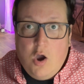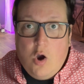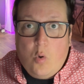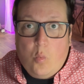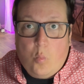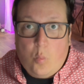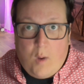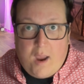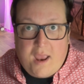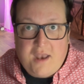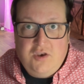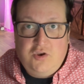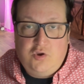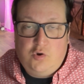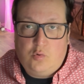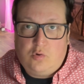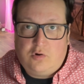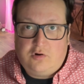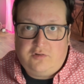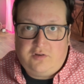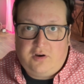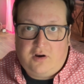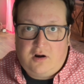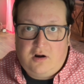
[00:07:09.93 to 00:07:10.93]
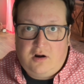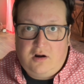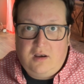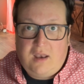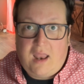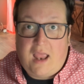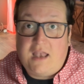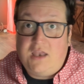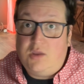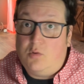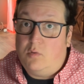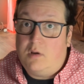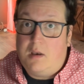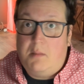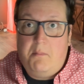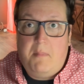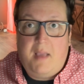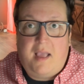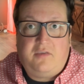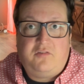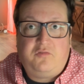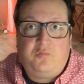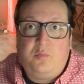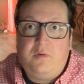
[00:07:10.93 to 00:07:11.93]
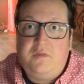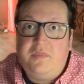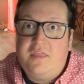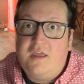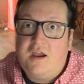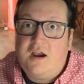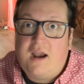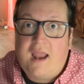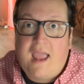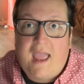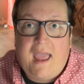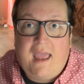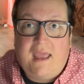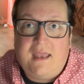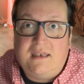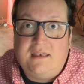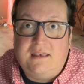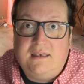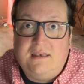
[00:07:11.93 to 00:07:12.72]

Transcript: when you're turned and you want to mess with their head.